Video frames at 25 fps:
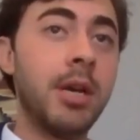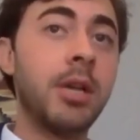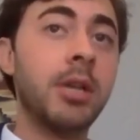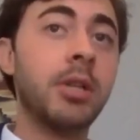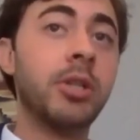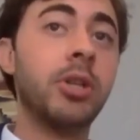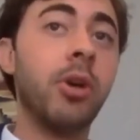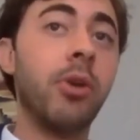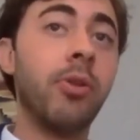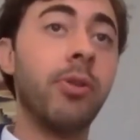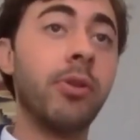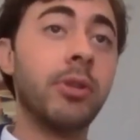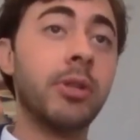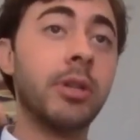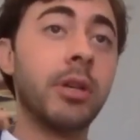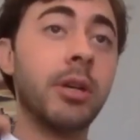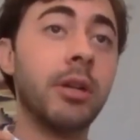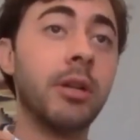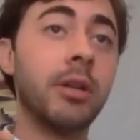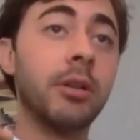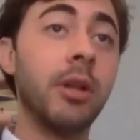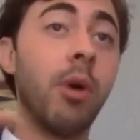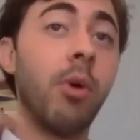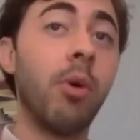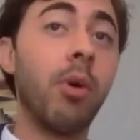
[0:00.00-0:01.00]
So there's
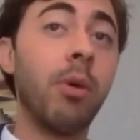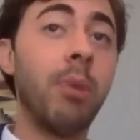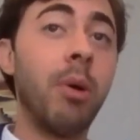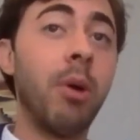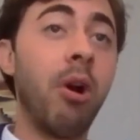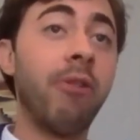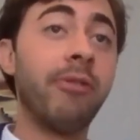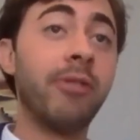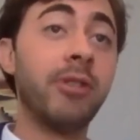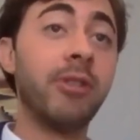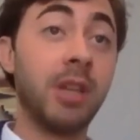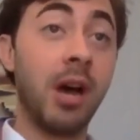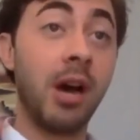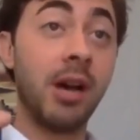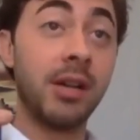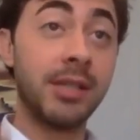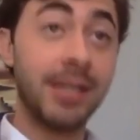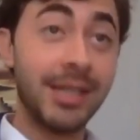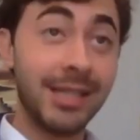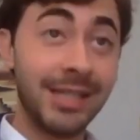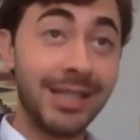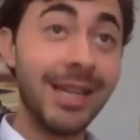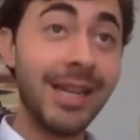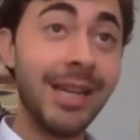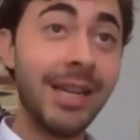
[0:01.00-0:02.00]
a lower bar for
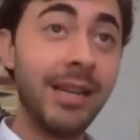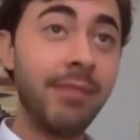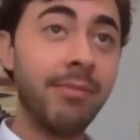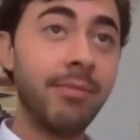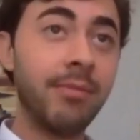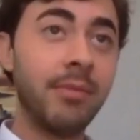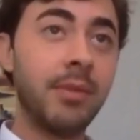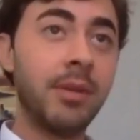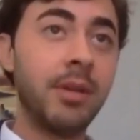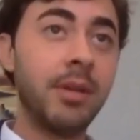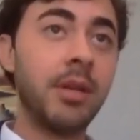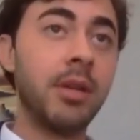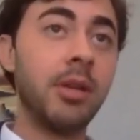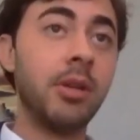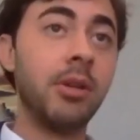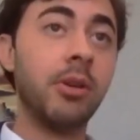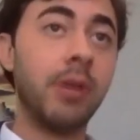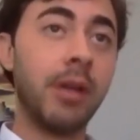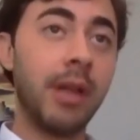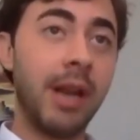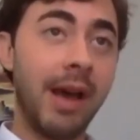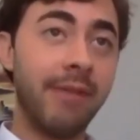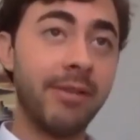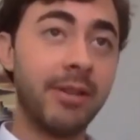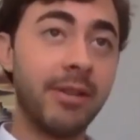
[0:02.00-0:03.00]
toxicity. You
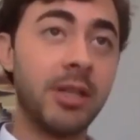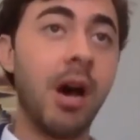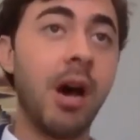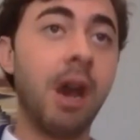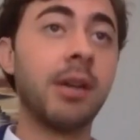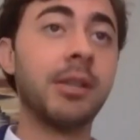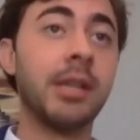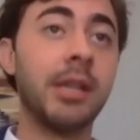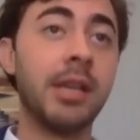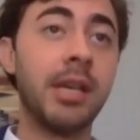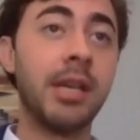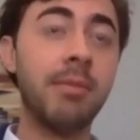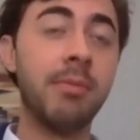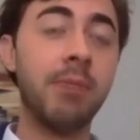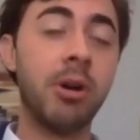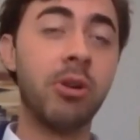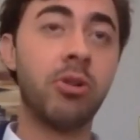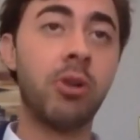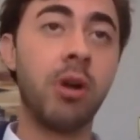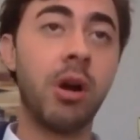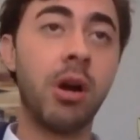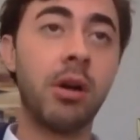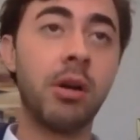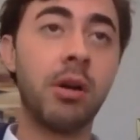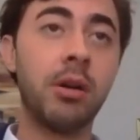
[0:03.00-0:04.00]
can have a toxic chemo
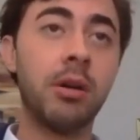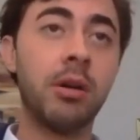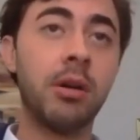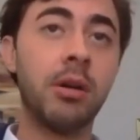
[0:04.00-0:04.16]
drug,